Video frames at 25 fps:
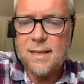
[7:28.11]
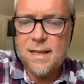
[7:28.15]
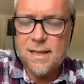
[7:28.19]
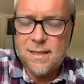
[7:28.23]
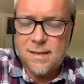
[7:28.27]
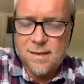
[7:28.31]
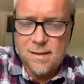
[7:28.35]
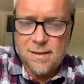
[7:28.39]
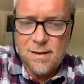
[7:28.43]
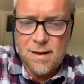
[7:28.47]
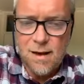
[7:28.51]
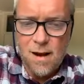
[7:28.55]

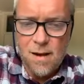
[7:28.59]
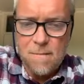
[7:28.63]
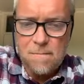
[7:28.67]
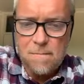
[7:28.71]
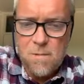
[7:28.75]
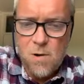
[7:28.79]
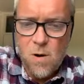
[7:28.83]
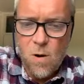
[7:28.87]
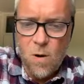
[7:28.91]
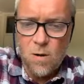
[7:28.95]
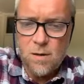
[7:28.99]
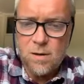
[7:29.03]
is
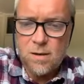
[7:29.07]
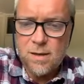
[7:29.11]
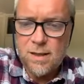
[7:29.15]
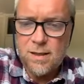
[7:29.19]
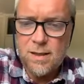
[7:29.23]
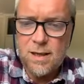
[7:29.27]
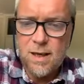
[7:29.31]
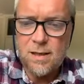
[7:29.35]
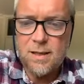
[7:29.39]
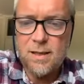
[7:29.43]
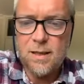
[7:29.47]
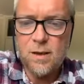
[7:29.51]
I'm not
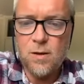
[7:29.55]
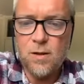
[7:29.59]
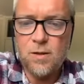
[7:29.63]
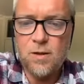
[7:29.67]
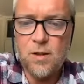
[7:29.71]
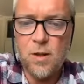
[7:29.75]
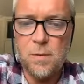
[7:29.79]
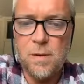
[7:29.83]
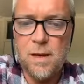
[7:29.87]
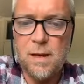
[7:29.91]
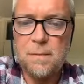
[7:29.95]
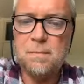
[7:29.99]
discussing
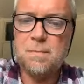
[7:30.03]
osteopathy.